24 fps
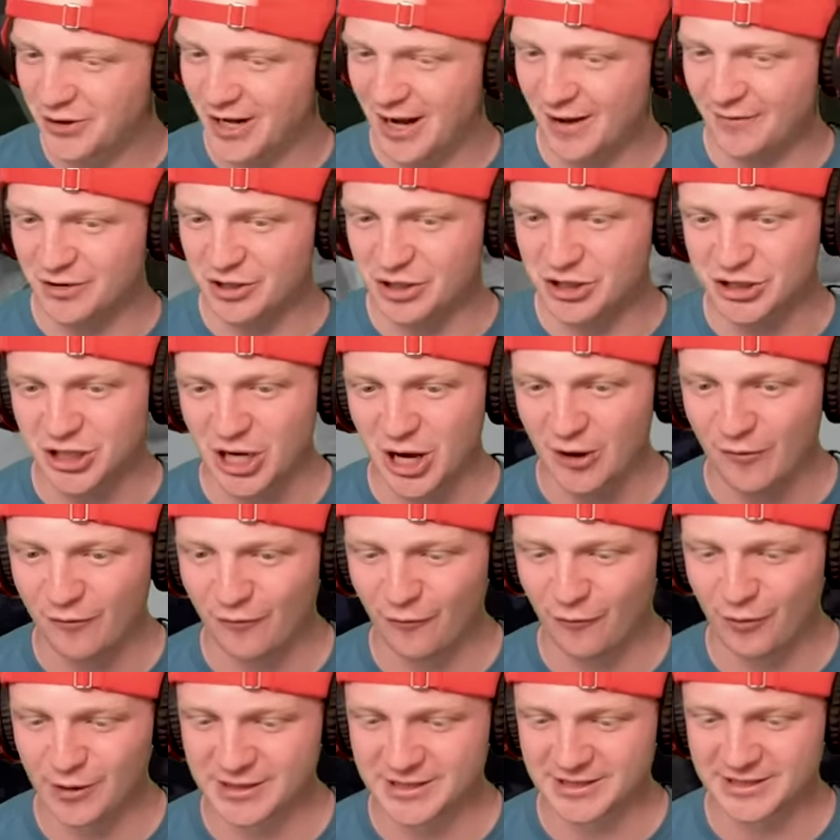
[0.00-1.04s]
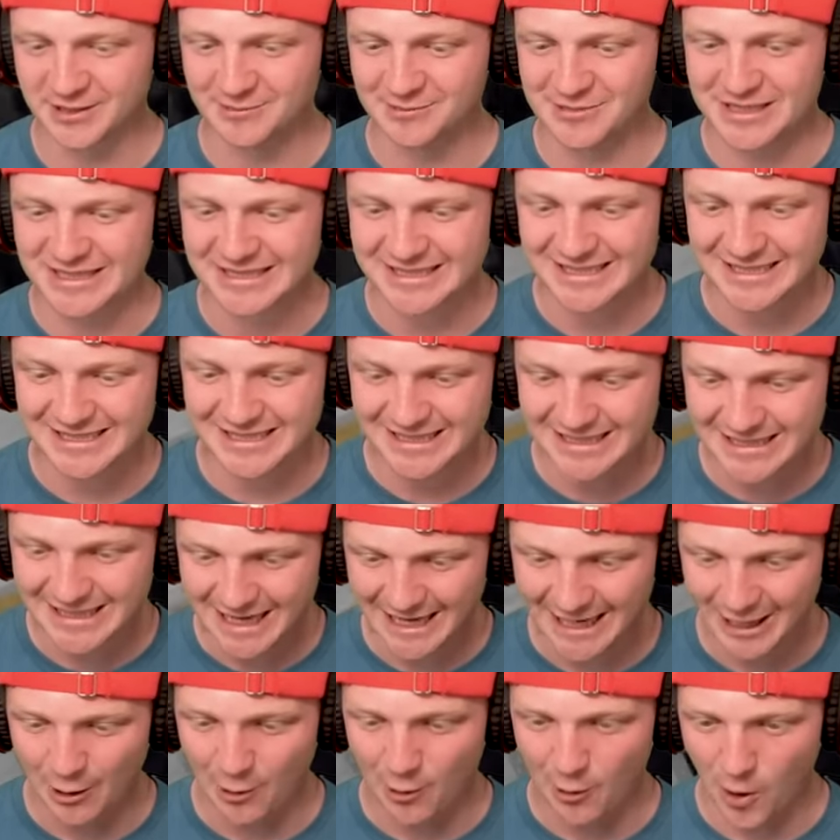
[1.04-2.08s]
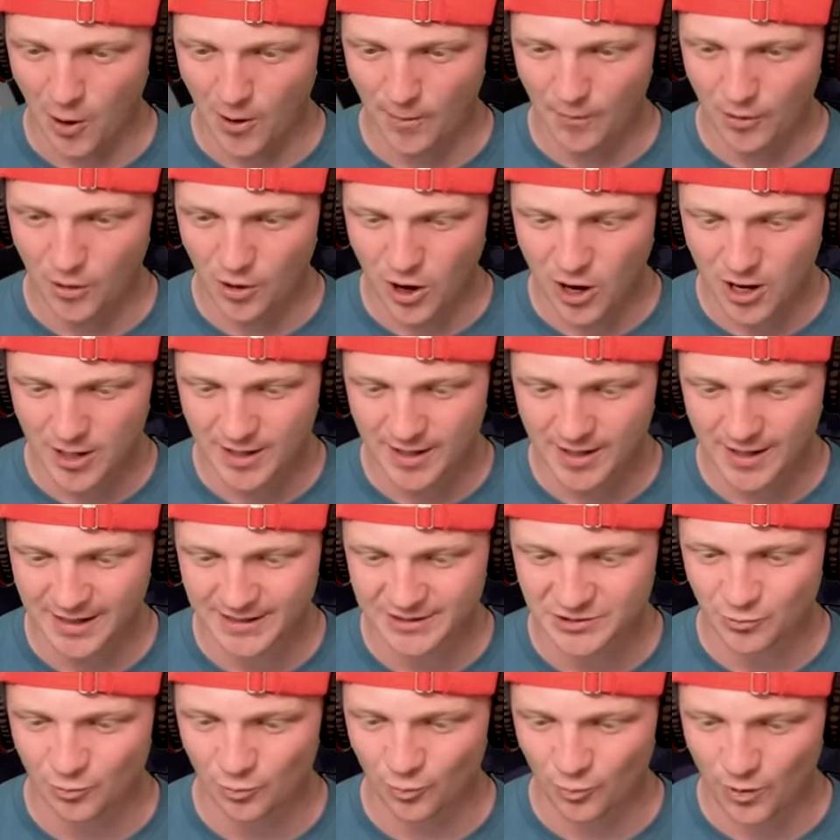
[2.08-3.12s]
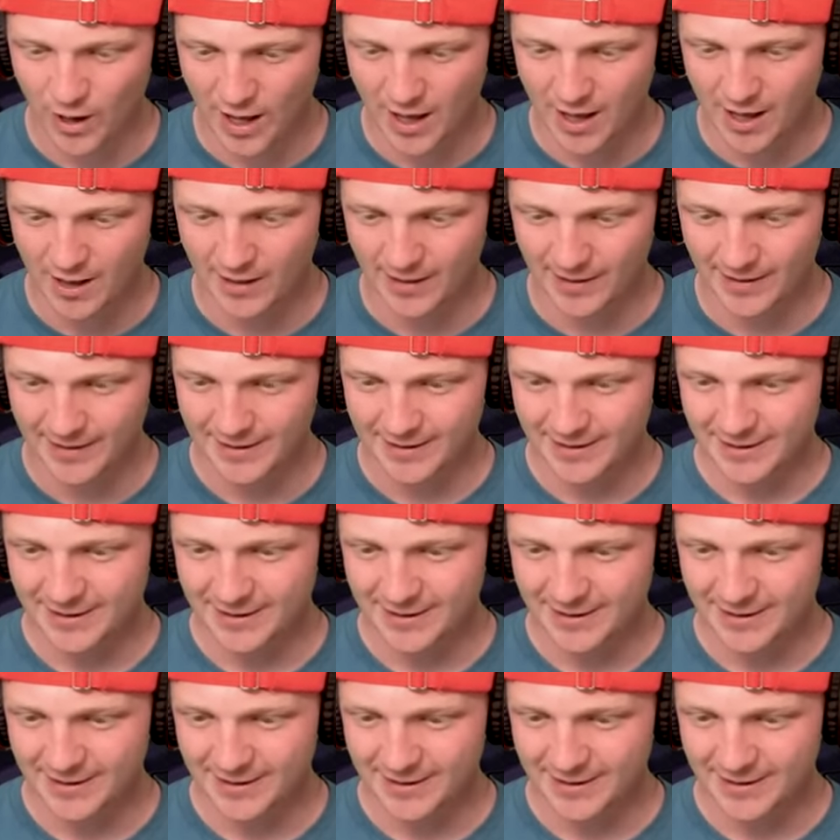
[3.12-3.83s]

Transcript: could have a shelf with some sick armor on it as well